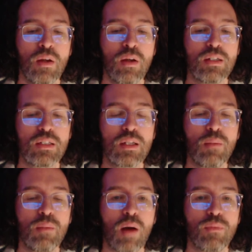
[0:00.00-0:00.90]

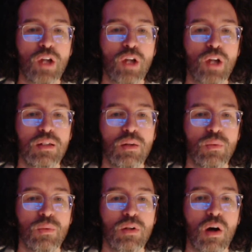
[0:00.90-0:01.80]
symbol objects that
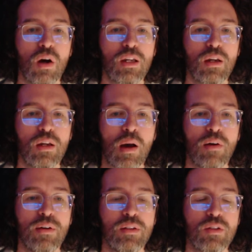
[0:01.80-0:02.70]
we're talking
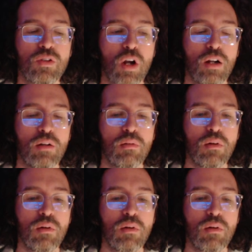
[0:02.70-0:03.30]
about in the chart,